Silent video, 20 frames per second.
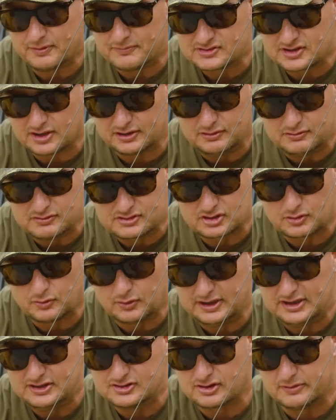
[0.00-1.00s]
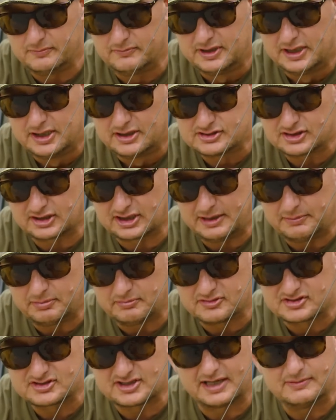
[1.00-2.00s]
them so you squeeze them to keep
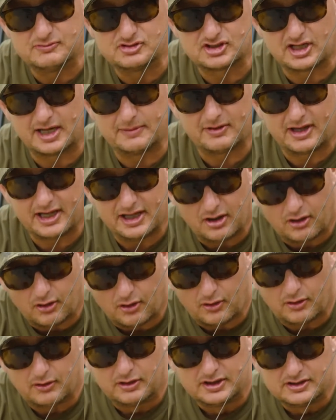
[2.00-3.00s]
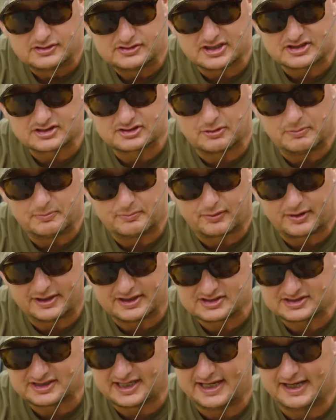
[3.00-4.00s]
them the same shape they are, just
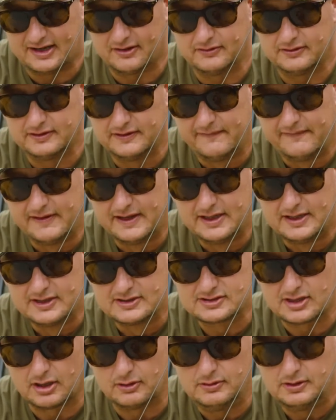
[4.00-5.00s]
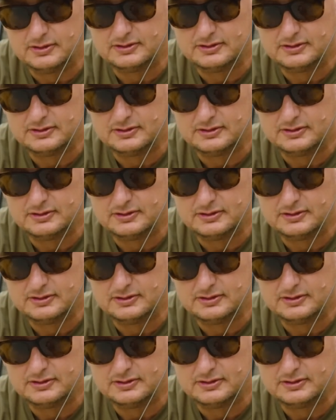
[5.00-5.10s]
compressed down. So